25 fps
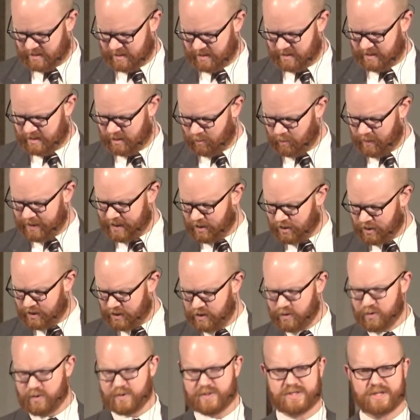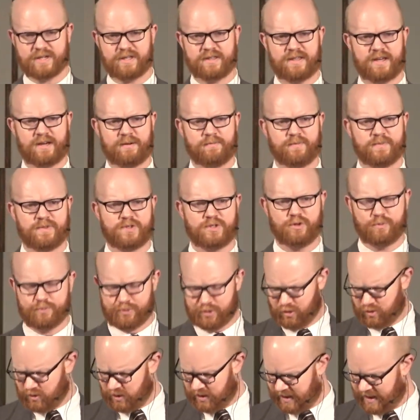that we are using them to
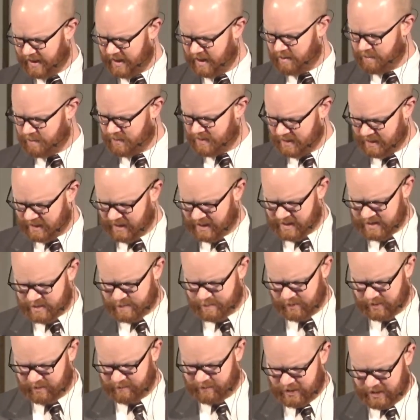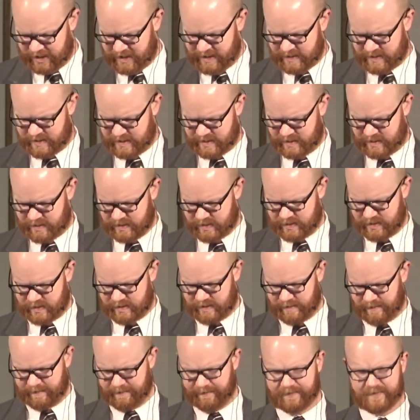proclaim the gospel of Jesus,
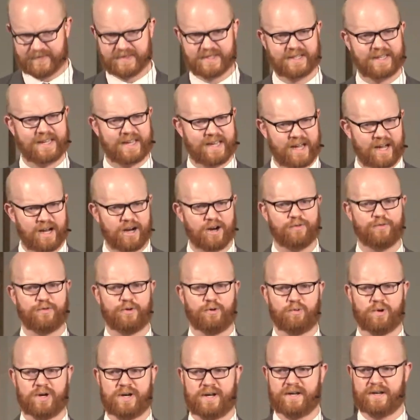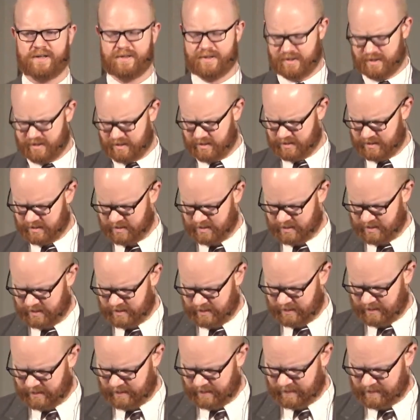to care for one another,
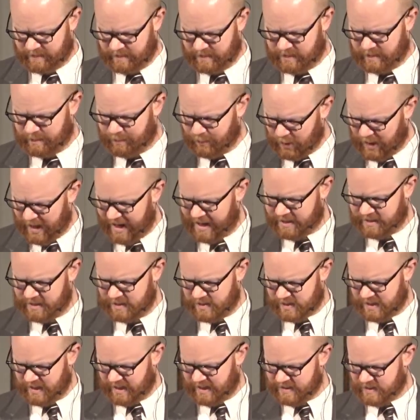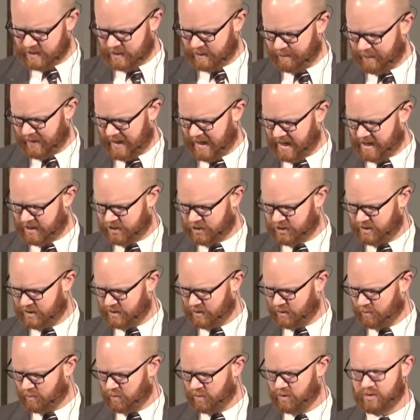to practice God's compassion in
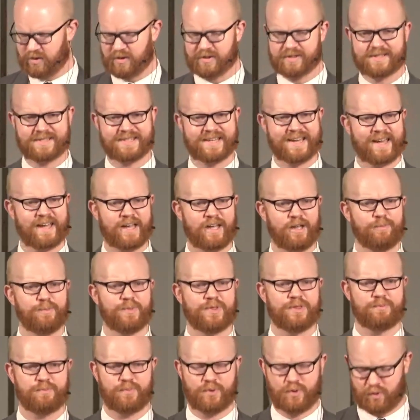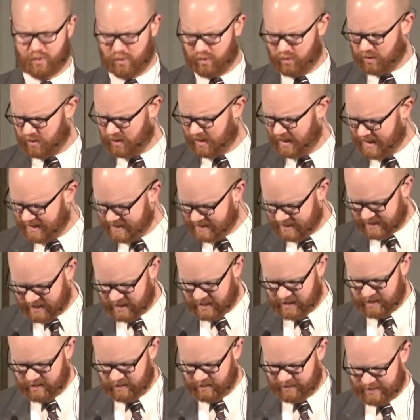the world, to help the poor, to
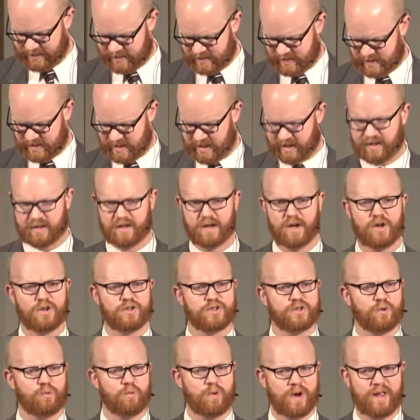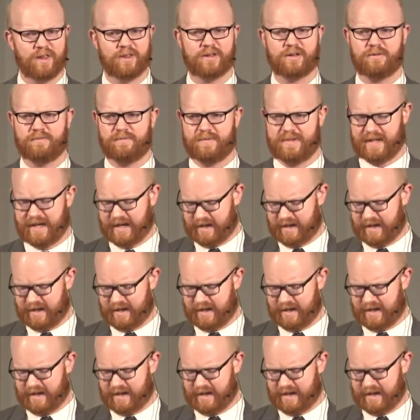heal the sick, to welcome the